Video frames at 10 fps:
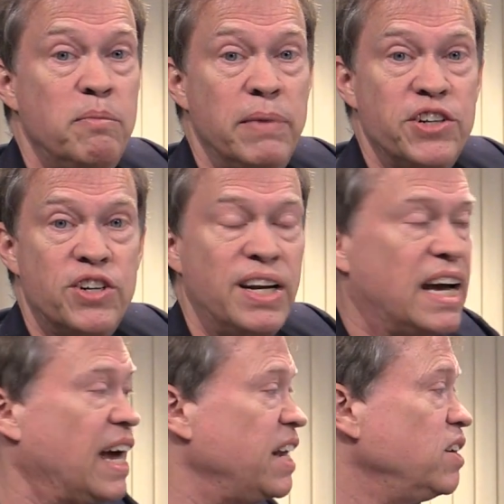measure
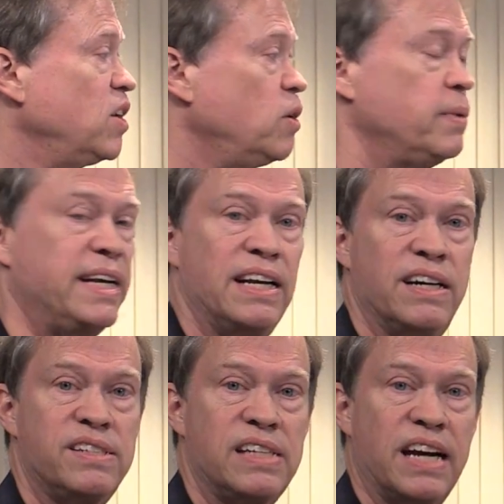9, we get
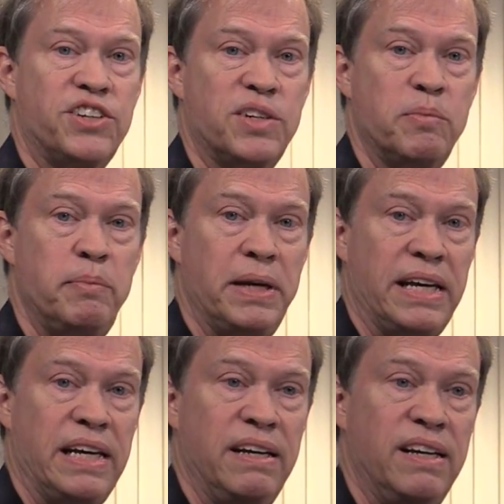our section
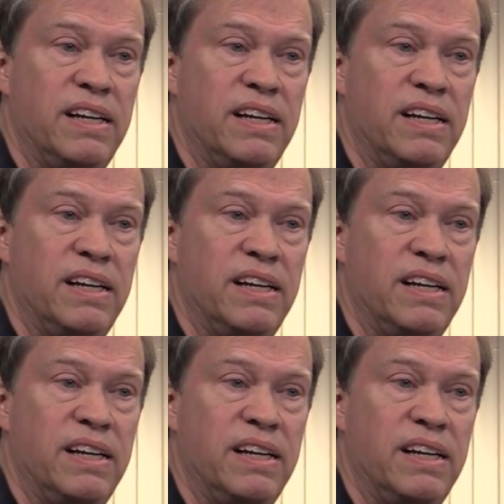B.